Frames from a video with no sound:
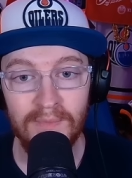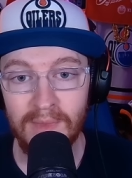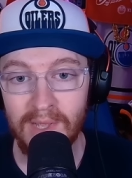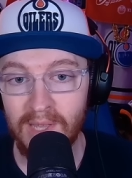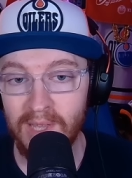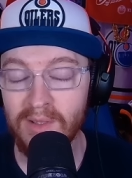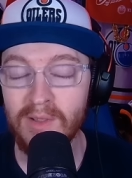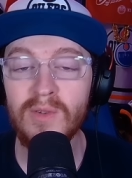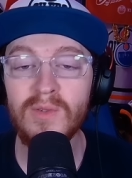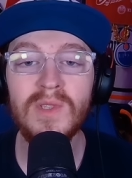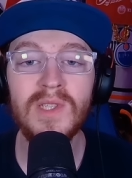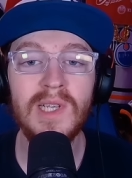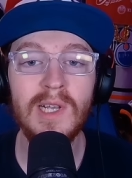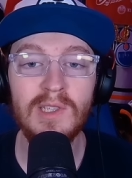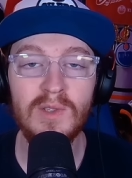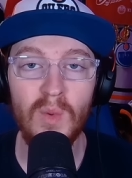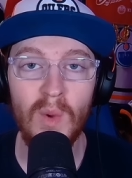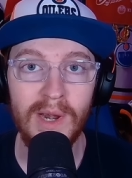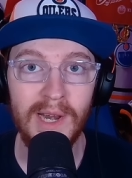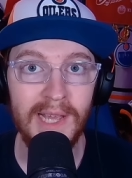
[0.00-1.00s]
You lose
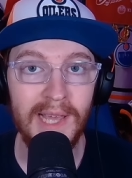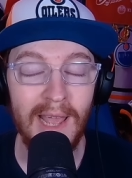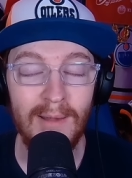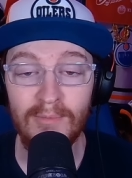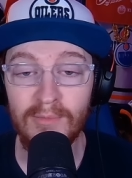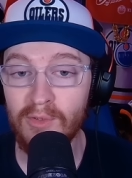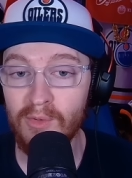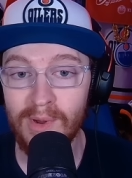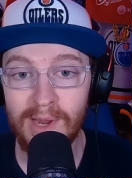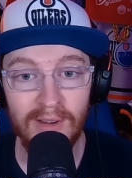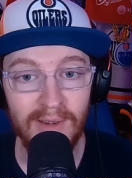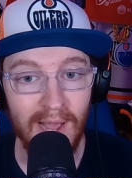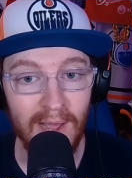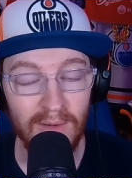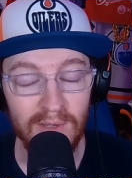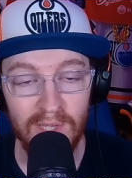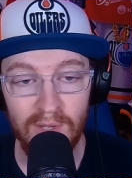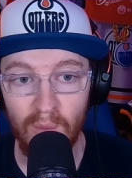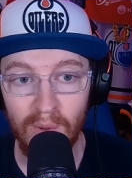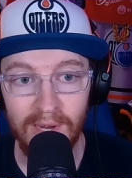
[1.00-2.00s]
6-1 in game 3, you're
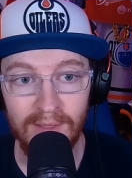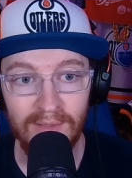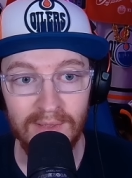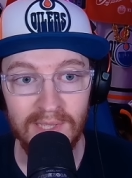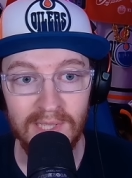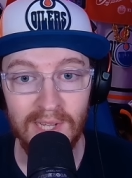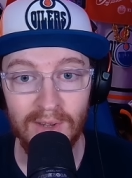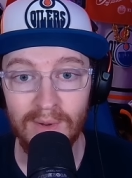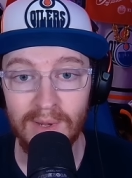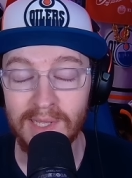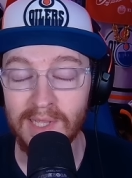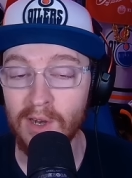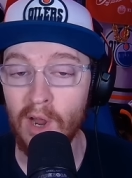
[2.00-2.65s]
down 2-1 in the series.